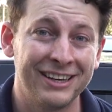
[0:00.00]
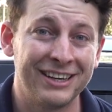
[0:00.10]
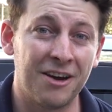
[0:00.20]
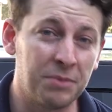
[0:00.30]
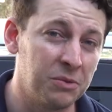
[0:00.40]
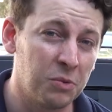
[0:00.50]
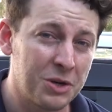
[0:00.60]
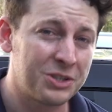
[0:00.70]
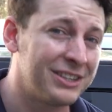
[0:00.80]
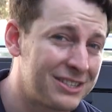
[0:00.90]
Now, I've been
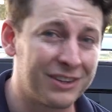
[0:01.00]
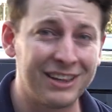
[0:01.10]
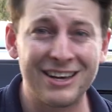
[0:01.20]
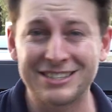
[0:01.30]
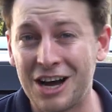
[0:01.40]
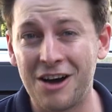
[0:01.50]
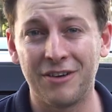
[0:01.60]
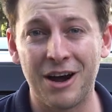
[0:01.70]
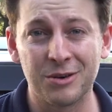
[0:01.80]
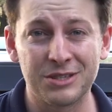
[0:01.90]
watching this for the last half
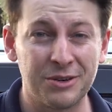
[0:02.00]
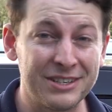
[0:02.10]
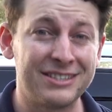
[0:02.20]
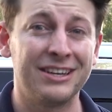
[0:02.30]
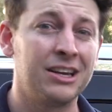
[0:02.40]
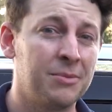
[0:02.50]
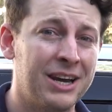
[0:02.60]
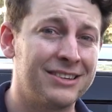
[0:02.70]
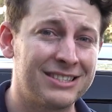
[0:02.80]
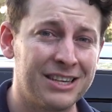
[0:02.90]
hour or so and it's sitting at
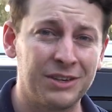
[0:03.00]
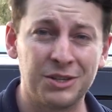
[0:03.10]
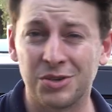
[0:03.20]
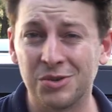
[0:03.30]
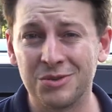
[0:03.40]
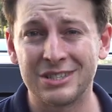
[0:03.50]
about 72,